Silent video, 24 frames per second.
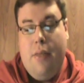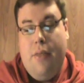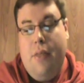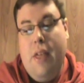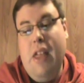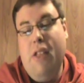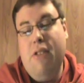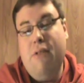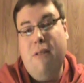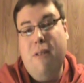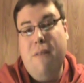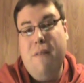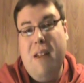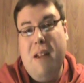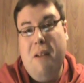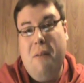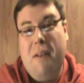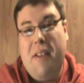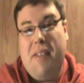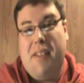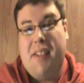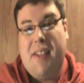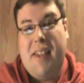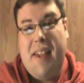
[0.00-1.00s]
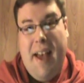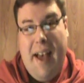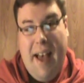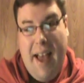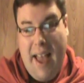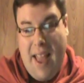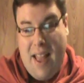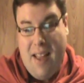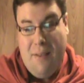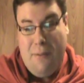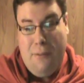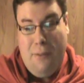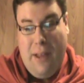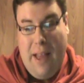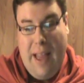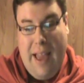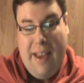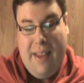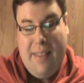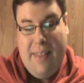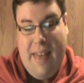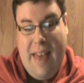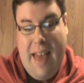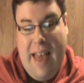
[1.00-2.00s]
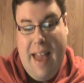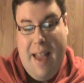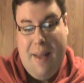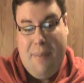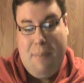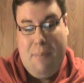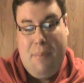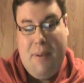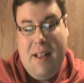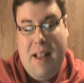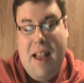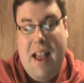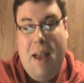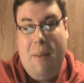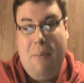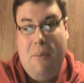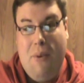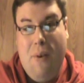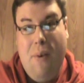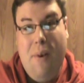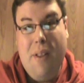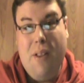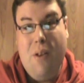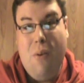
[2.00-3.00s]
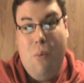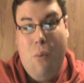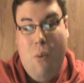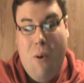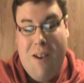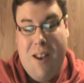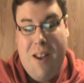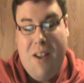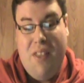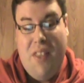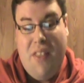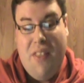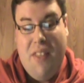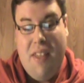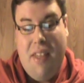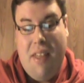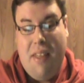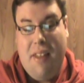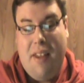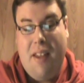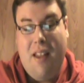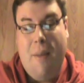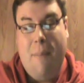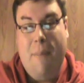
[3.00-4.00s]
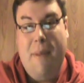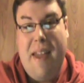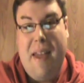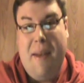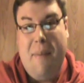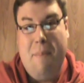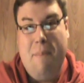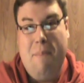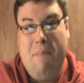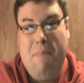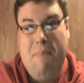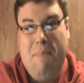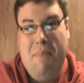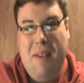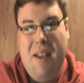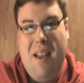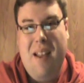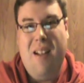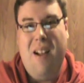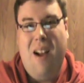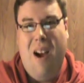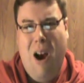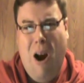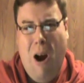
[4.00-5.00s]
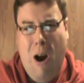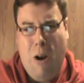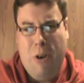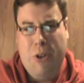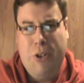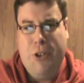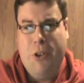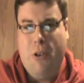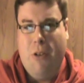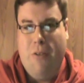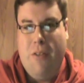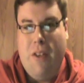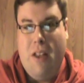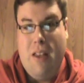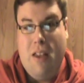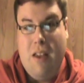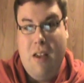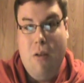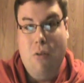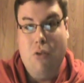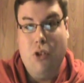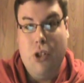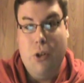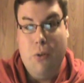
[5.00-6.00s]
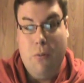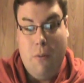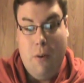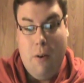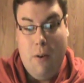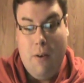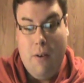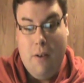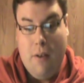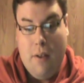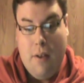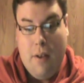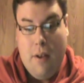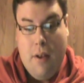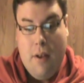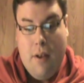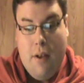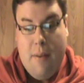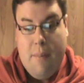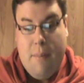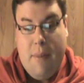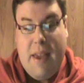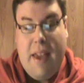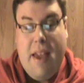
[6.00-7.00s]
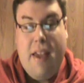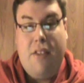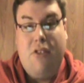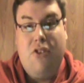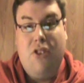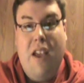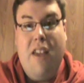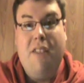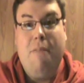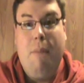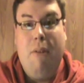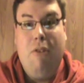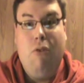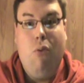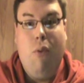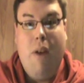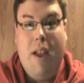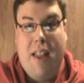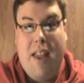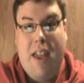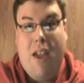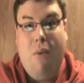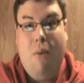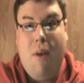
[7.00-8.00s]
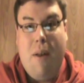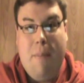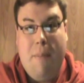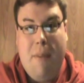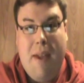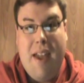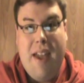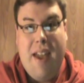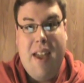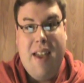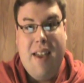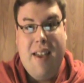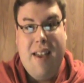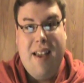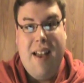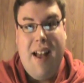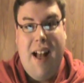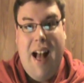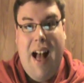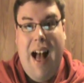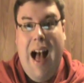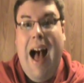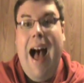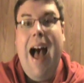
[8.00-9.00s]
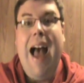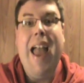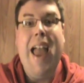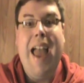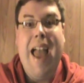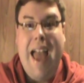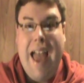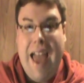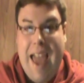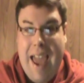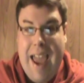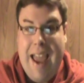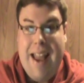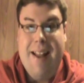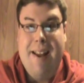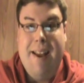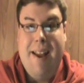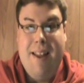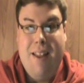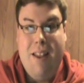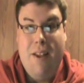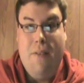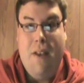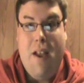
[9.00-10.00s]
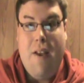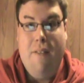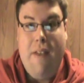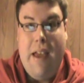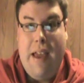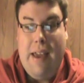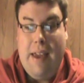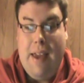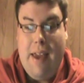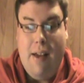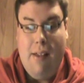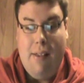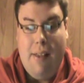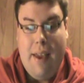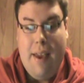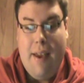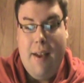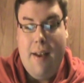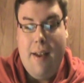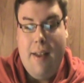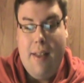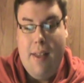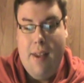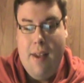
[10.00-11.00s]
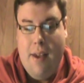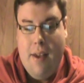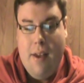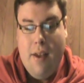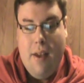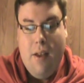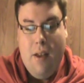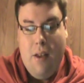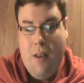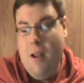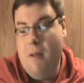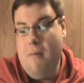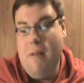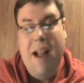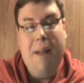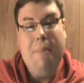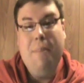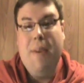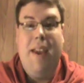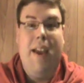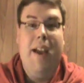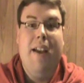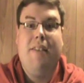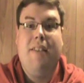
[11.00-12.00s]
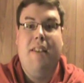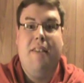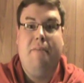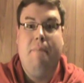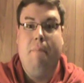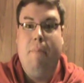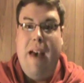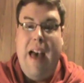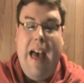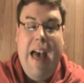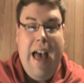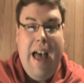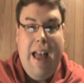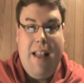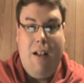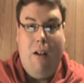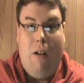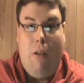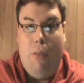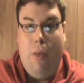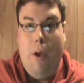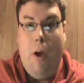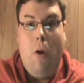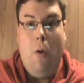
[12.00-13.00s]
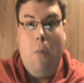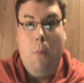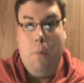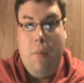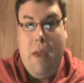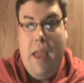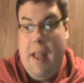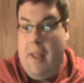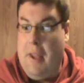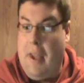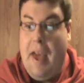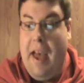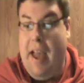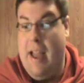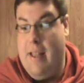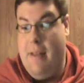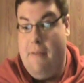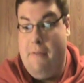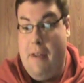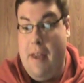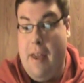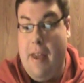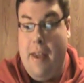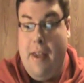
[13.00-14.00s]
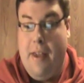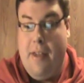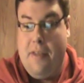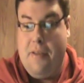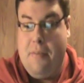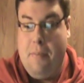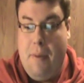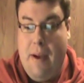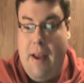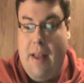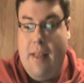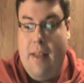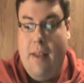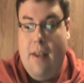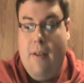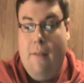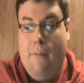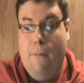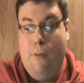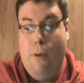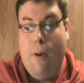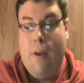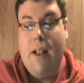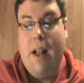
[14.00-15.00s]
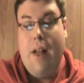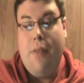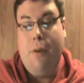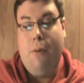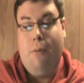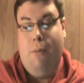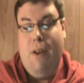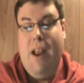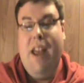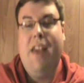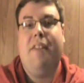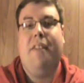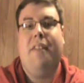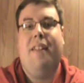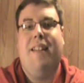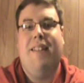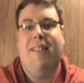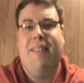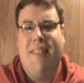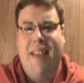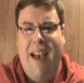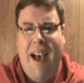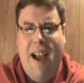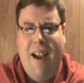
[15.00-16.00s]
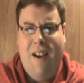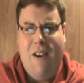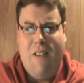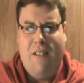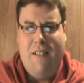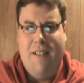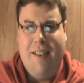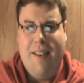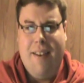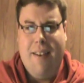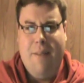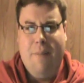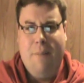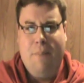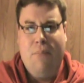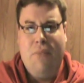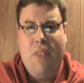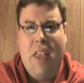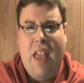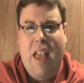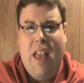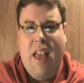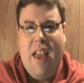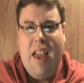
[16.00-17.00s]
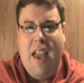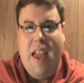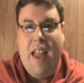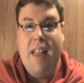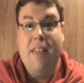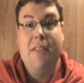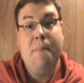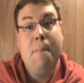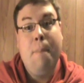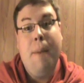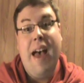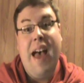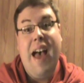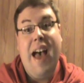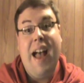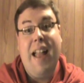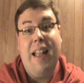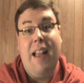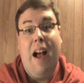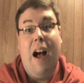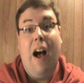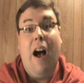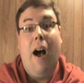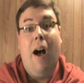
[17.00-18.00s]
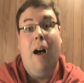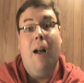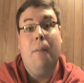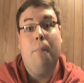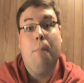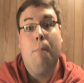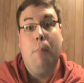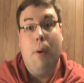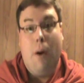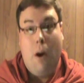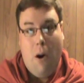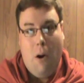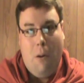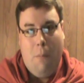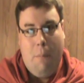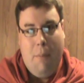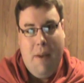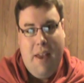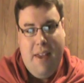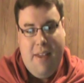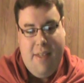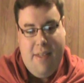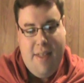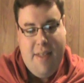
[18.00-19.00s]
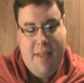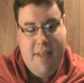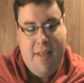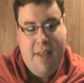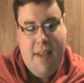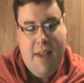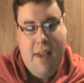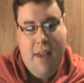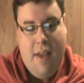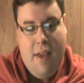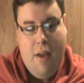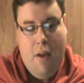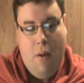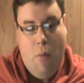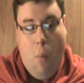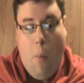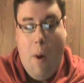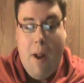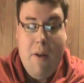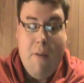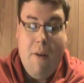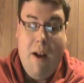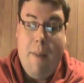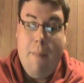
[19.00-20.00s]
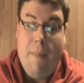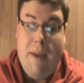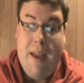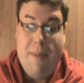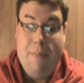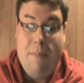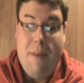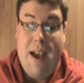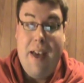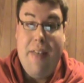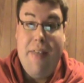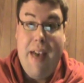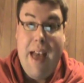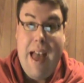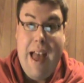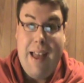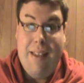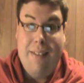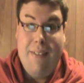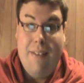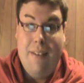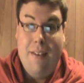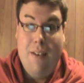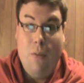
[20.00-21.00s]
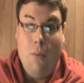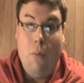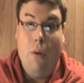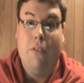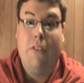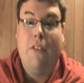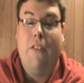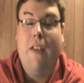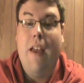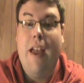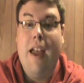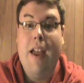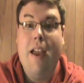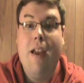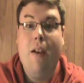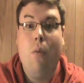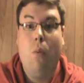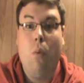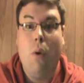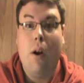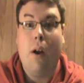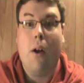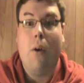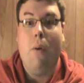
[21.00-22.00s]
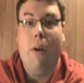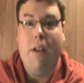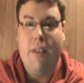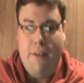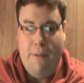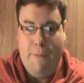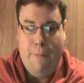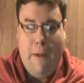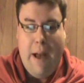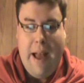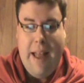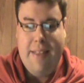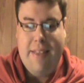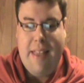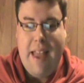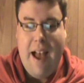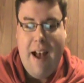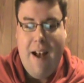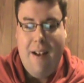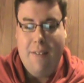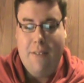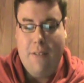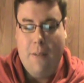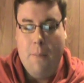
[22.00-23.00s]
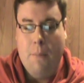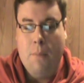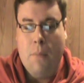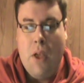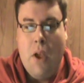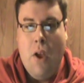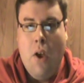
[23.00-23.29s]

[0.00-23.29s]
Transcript: This review is kind of like that, but I'm going to warn you that this is going to be a bit harsher than usual. Because just between you and me, I hate End of Evangelion. No, not because it's bad, although it kind of is, but for another reason entirely. It's bad on purpose. What do I mean by that? Well, today we're going to find out.